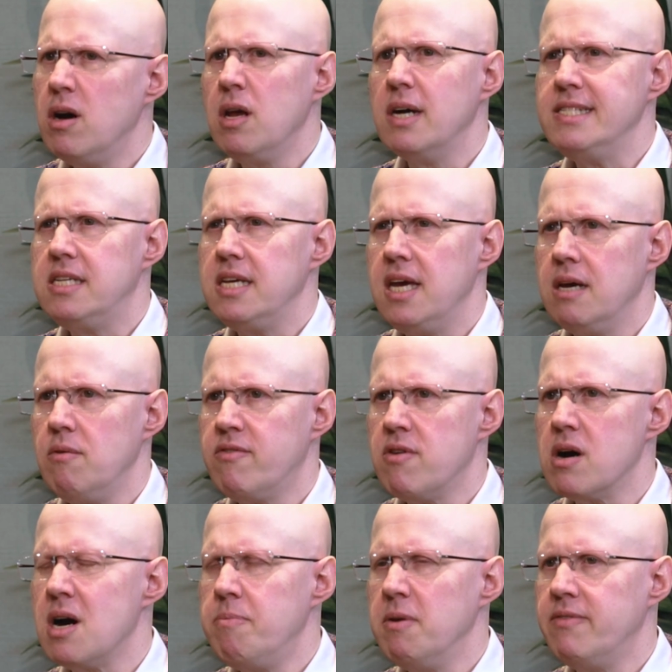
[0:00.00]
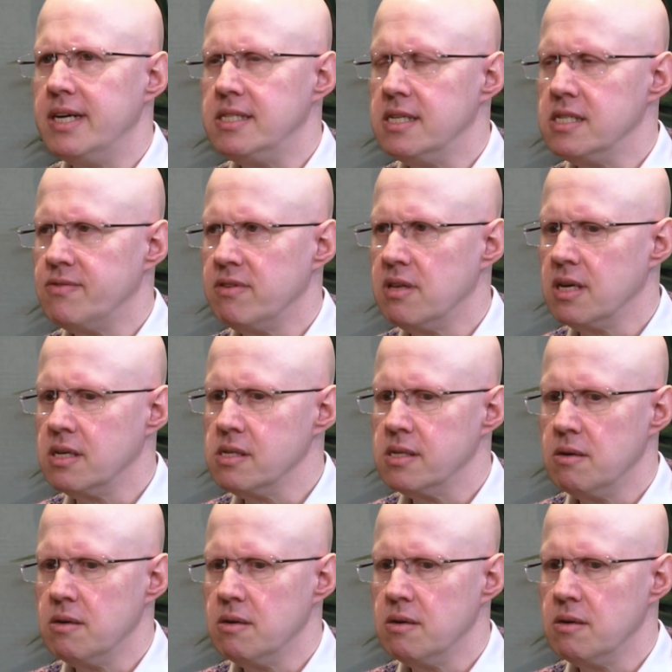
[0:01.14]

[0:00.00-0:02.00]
an idea. We've got a couple of ideas for things.